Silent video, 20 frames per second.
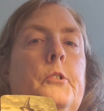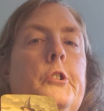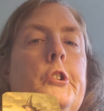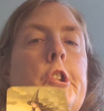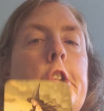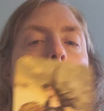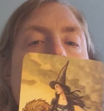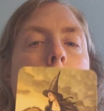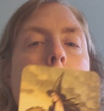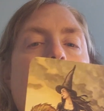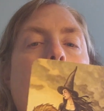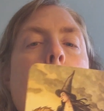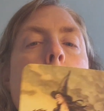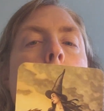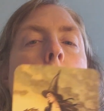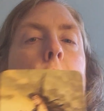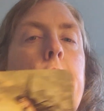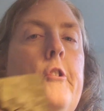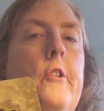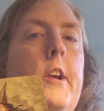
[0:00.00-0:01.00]
just have
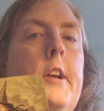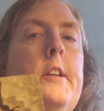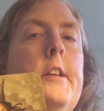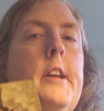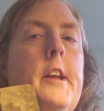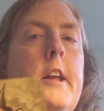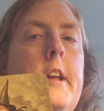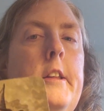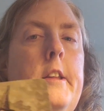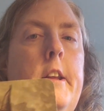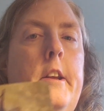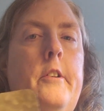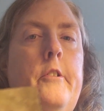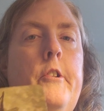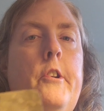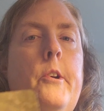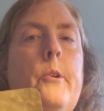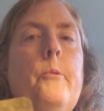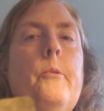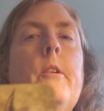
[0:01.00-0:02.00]
the strength to
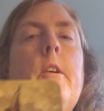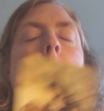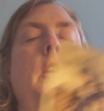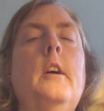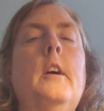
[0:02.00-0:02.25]
continue.